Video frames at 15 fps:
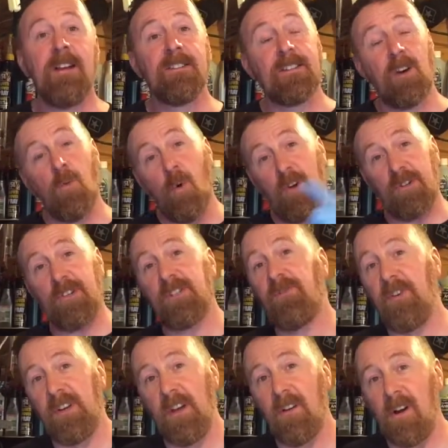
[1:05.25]
So watch this
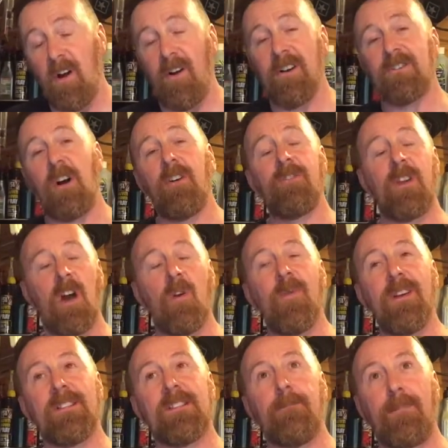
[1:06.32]
video guys. I know
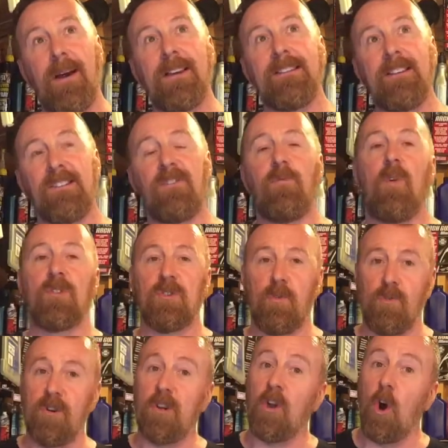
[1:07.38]
it's the basics of what's
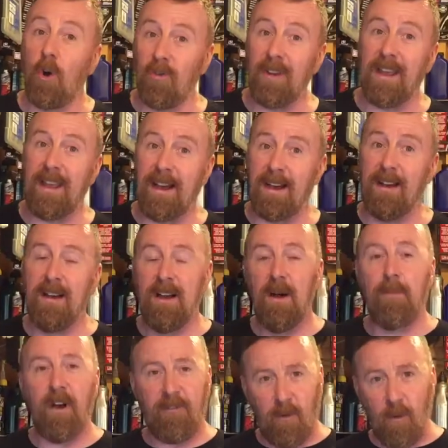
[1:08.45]
already on here,
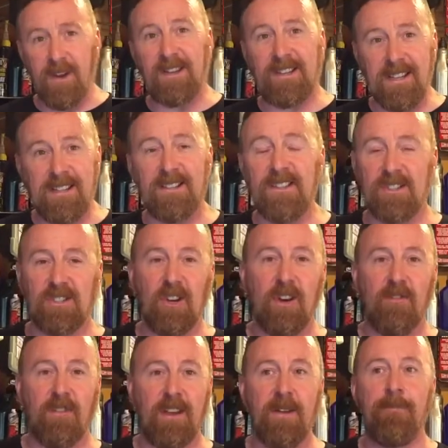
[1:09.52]
but I thought it did
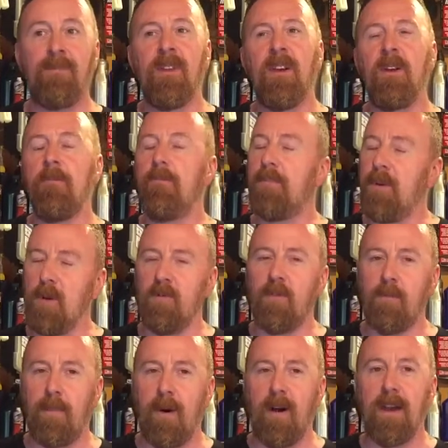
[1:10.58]
deserve it.
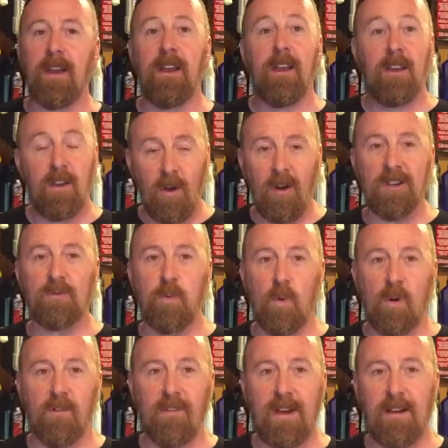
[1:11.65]
Beautiful bike, nice
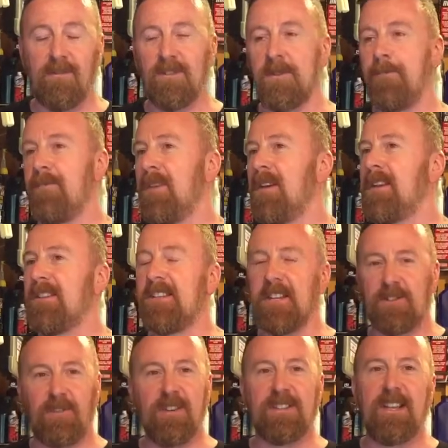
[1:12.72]
walk around,
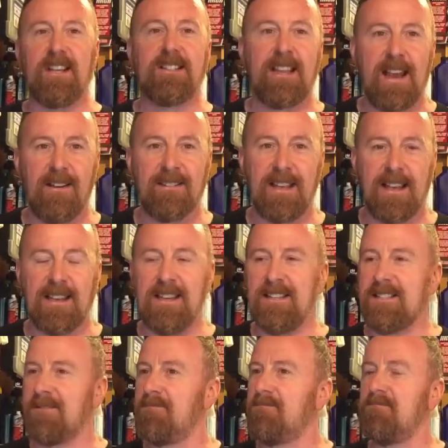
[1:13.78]
636
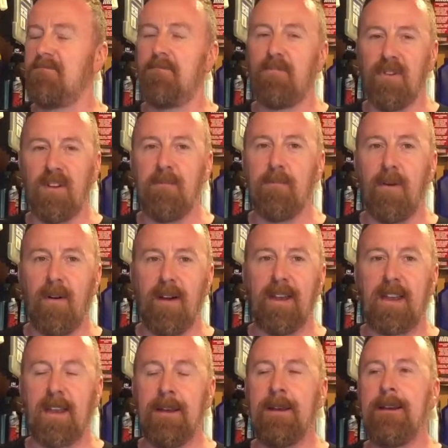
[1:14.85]
Kawasaki's, brilliant
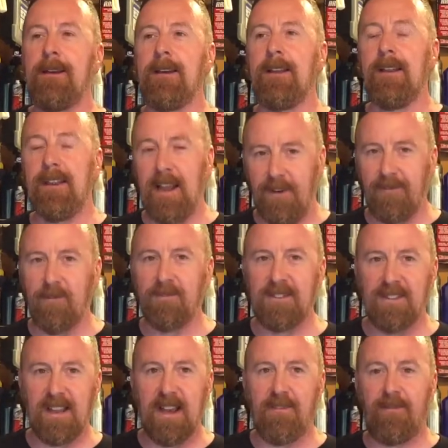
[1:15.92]
bike, love them to
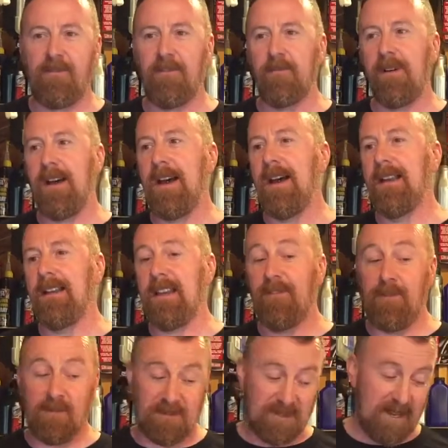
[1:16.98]
death. And
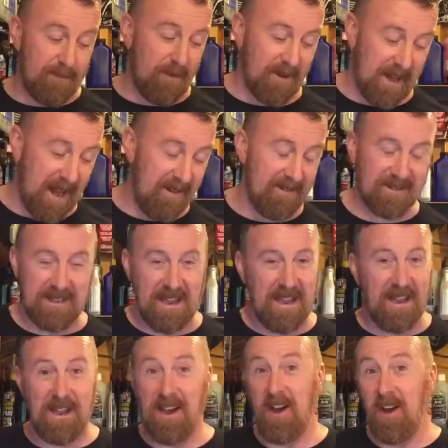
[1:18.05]
if it was still in my garage
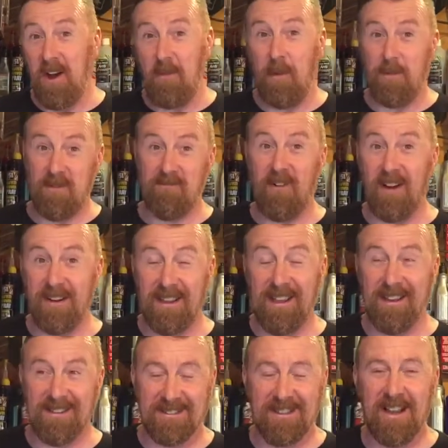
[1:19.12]
now, I'll probably be riding
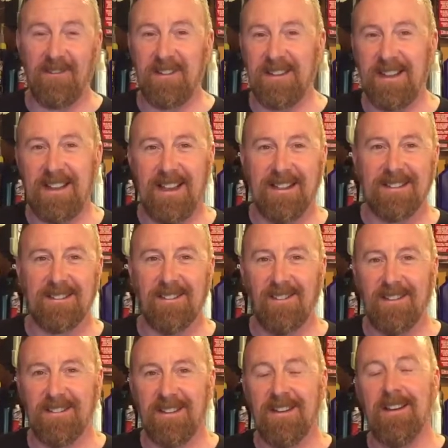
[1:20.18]
it because it's a lovely day
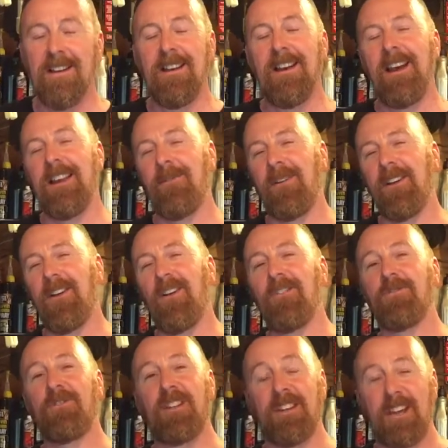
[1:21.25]
outside. Anyway
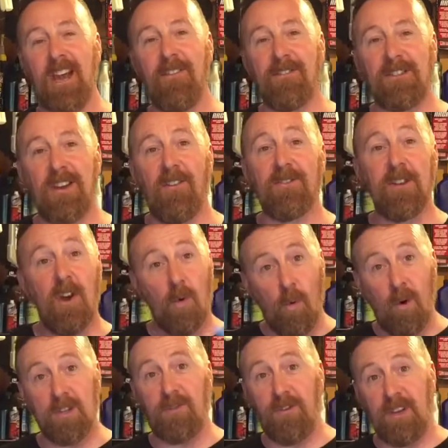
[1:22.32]
guys, you take care of yourselves,
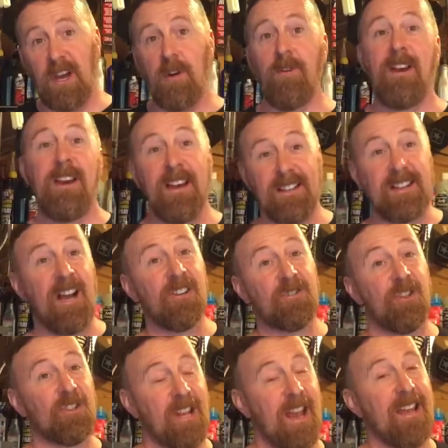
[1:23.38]
watch the video. It does
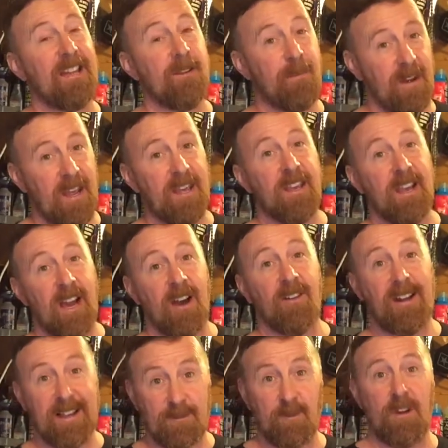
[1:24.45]
just end, but there you go,
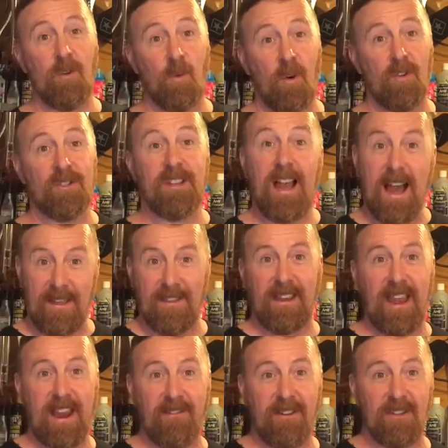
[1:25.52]
that's what it was at the
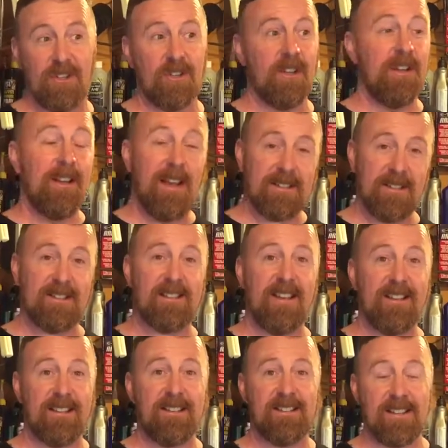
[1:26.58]
garage. As I
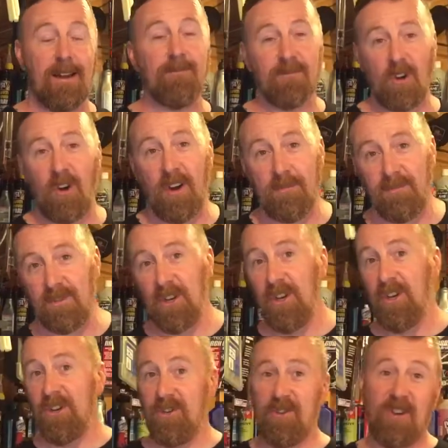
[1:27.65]
said, sometimes
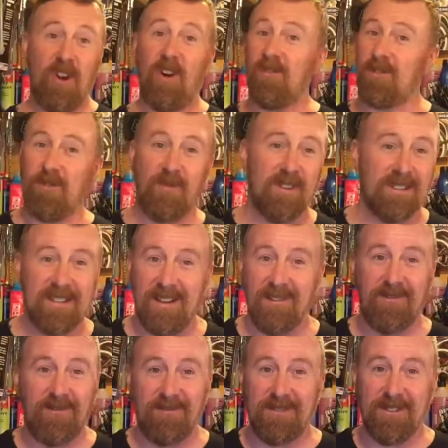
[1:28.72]
you can't do it
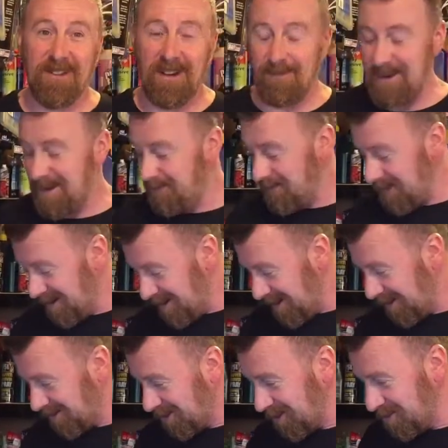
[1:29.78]
yourself. Do you know what I mean?
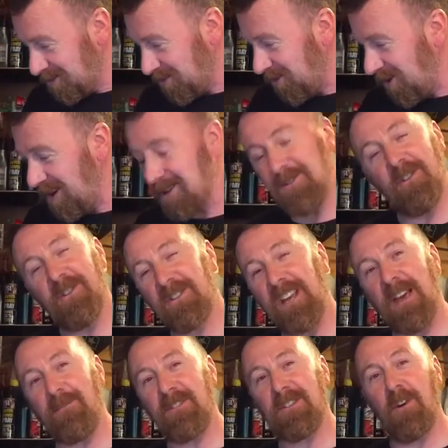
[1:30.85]
I do try, I do
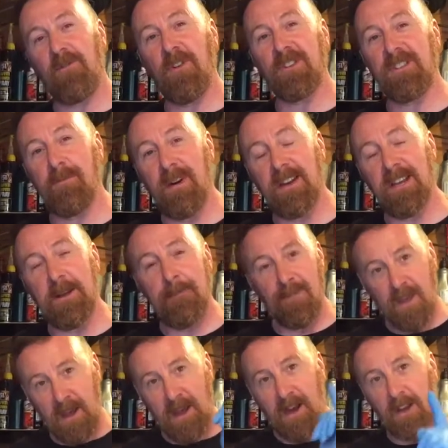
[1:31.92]
save myself lots of money,
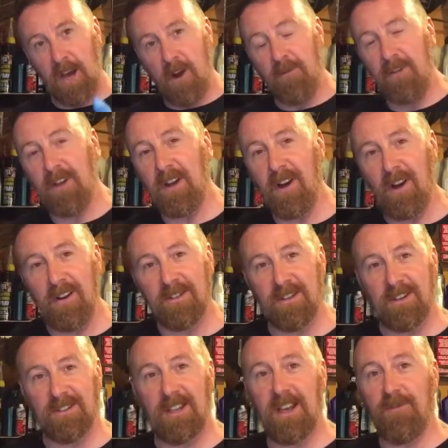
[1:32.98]
and hopefully guys, I
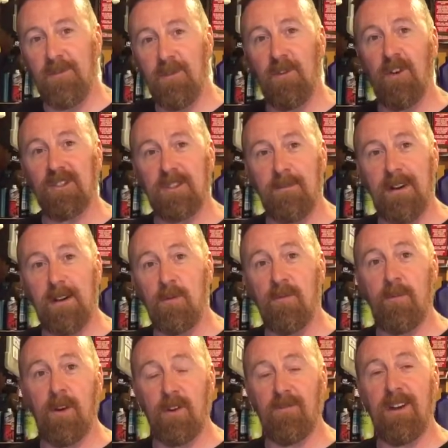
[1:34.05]
save you lots of money with
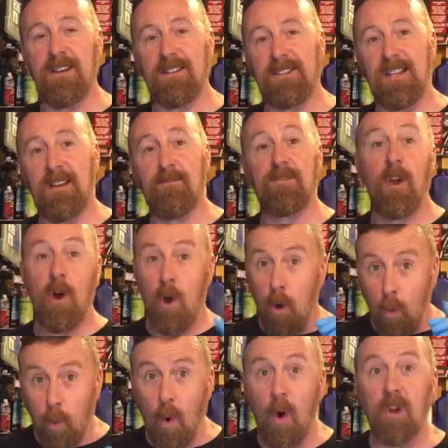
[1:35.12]
my great tips.
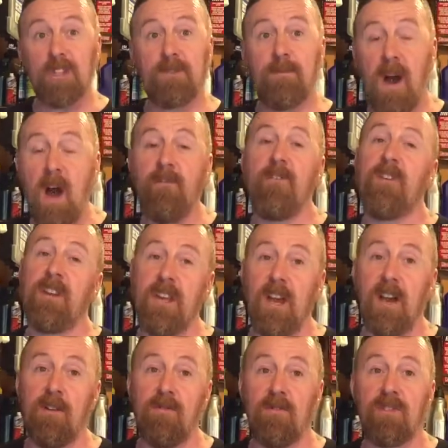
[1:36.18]
Watch my other
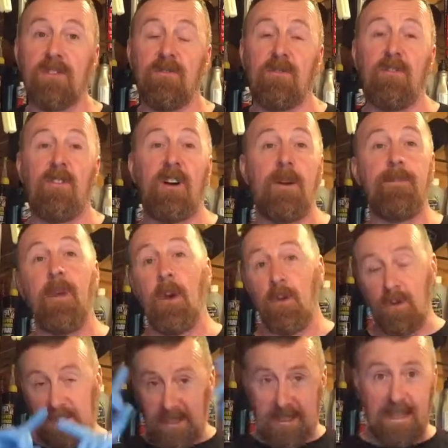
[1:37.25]
videos, alright?
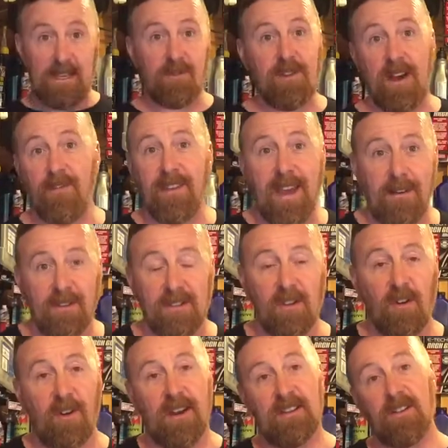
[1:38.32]
You see links around the
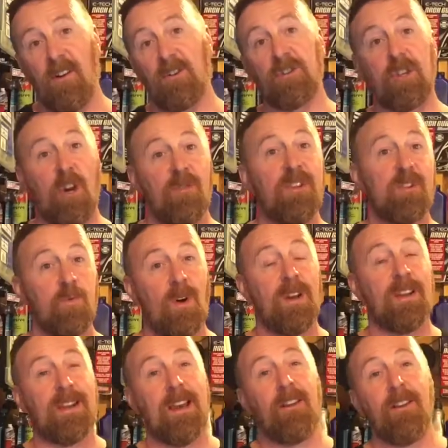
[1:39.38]
outside. I'll show this one
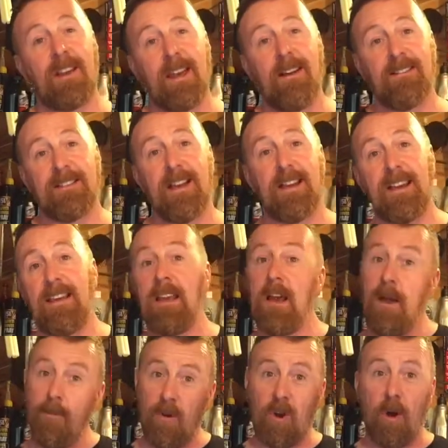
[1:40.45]
again on the Kawasaki,
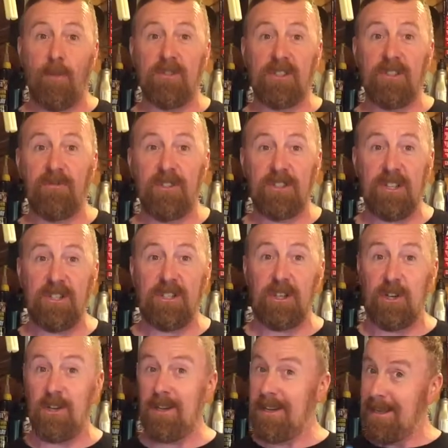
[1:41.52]
the competitioners
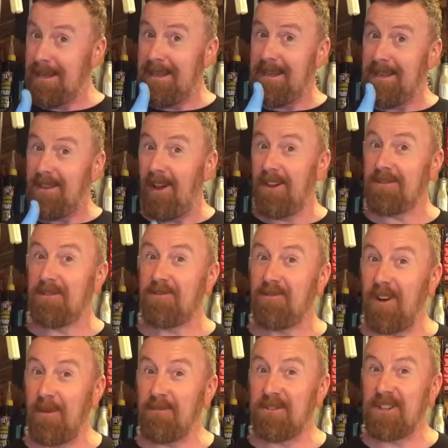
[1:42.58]
t-shirt. Like,
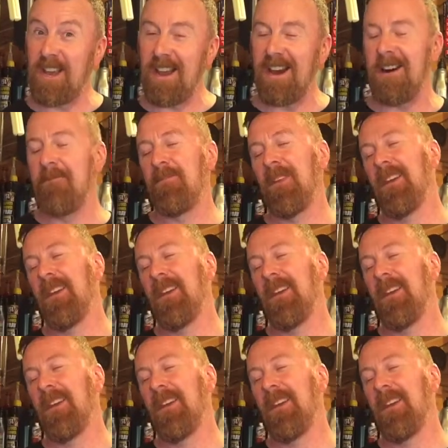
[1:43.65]
subscribe and share.